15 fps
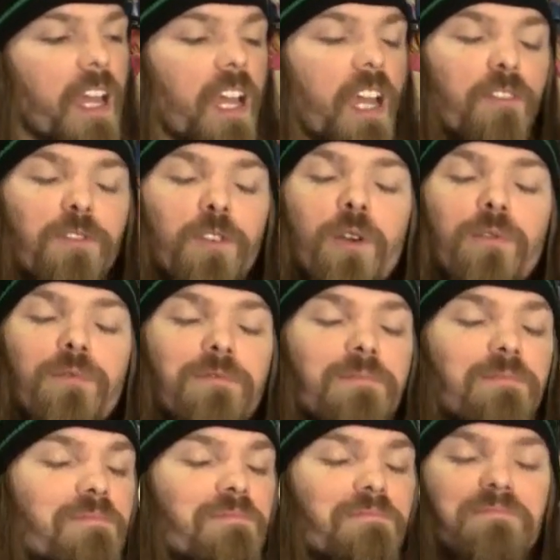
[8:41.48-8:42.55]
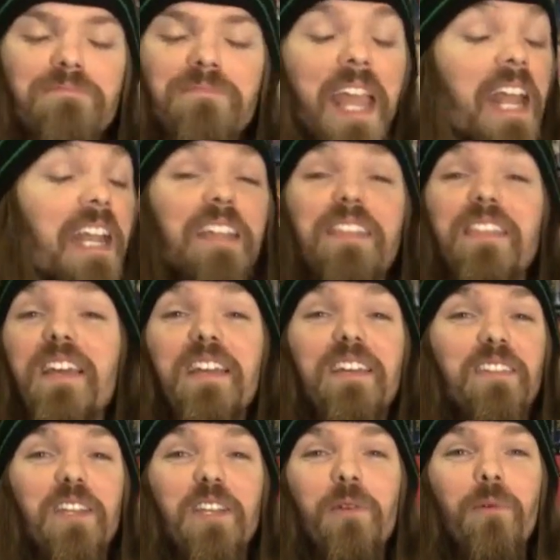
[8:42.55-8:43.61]
if you have anything
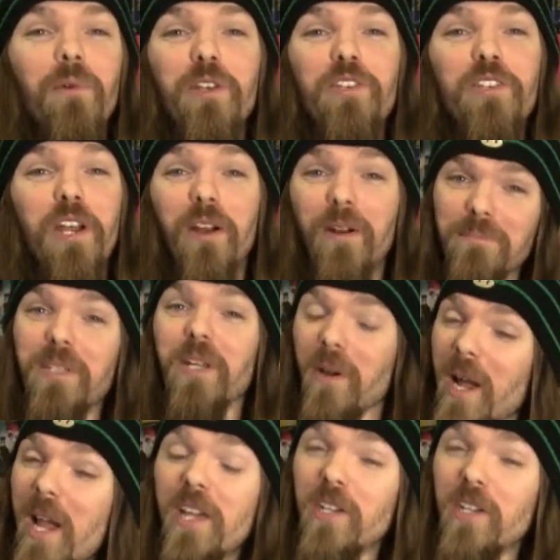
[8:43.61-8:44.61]
that you want to share, you're,